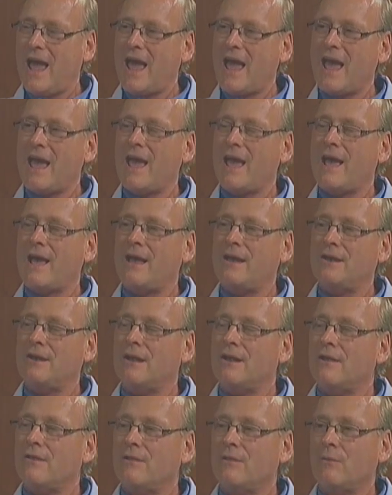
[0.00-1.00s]
and
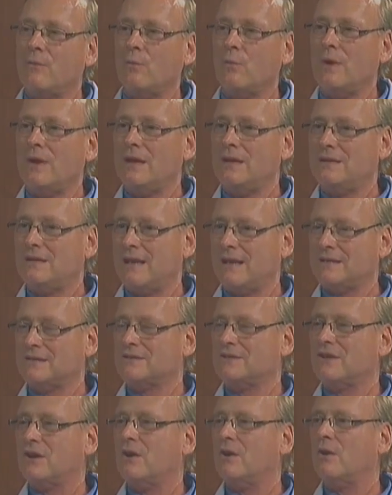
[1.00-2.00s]
we
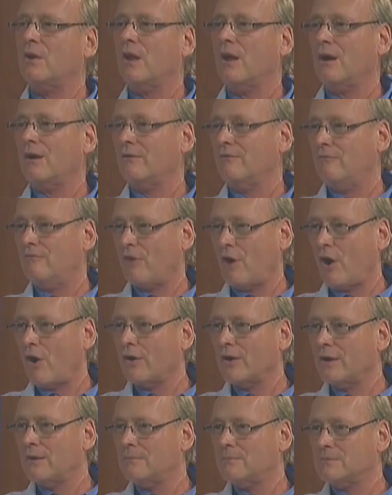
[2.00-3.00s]
test their lung
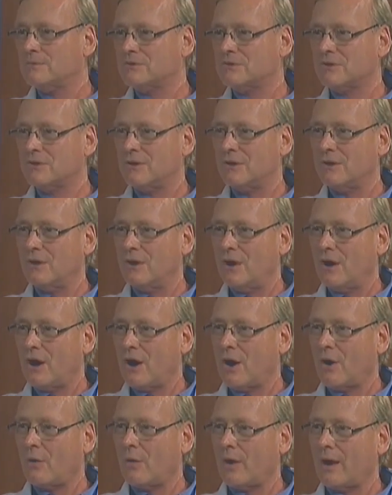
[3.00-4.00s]
volumes.
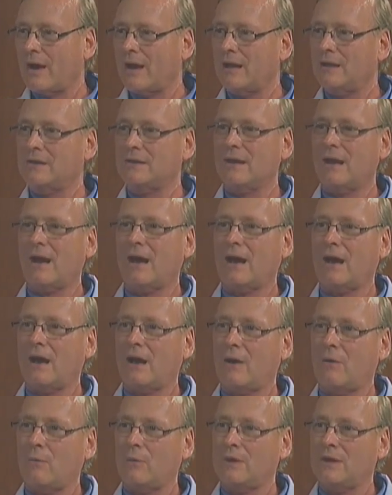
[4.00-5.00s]
All right,
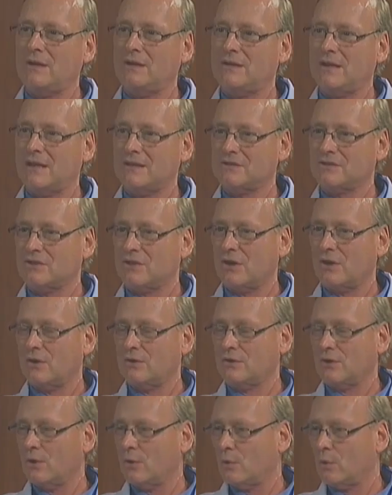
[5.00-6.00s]
uh, we test their
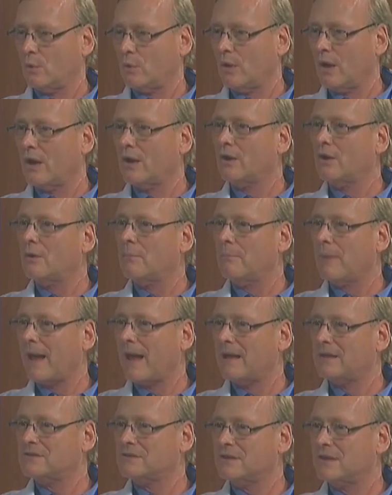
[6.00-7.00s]
total lung
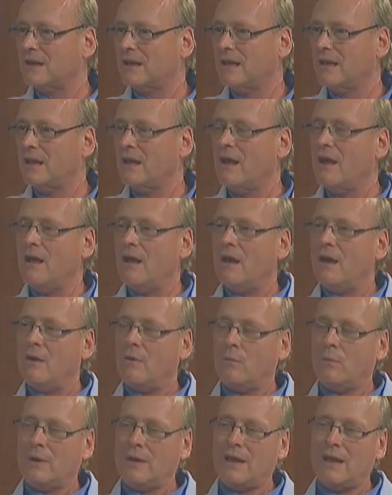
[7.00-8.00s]
capacity.
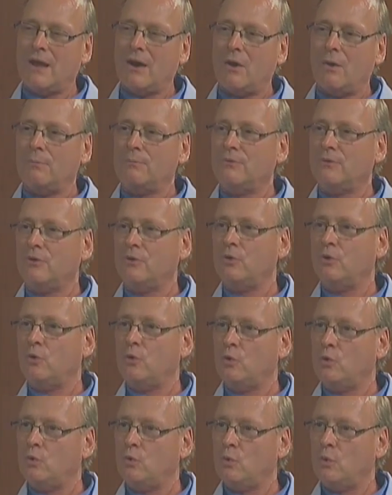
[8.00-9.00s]
We help
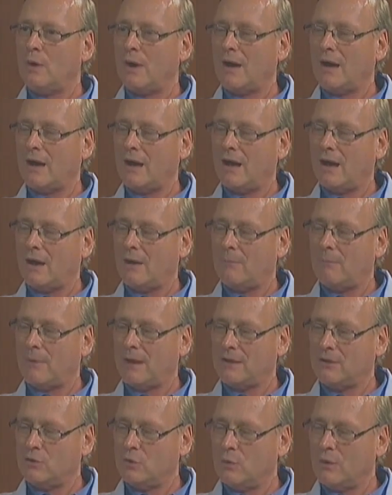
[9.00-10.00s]
to, uh,
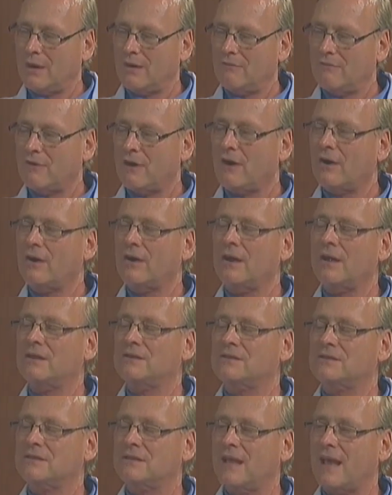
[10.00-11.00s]
by doing
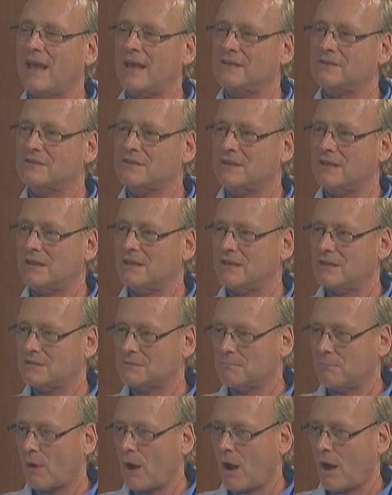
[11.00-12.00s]
various tests in
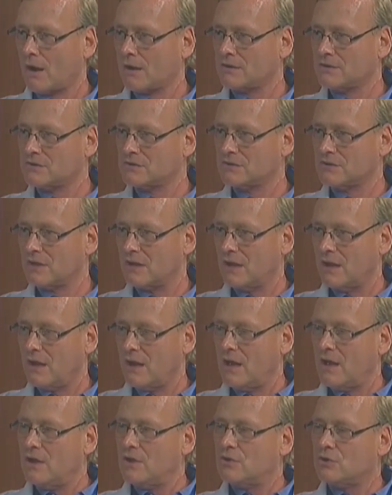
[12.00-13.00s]
this box,
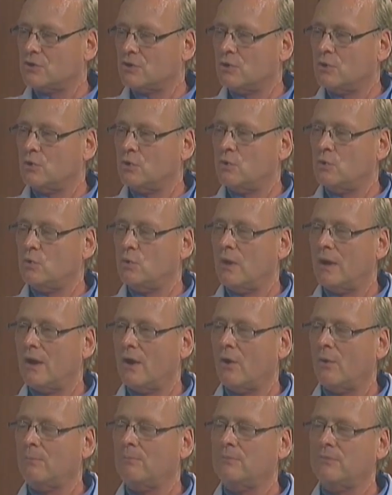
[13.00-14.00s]
to
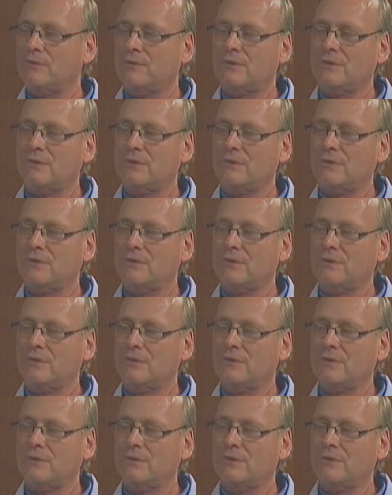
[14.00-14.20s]
help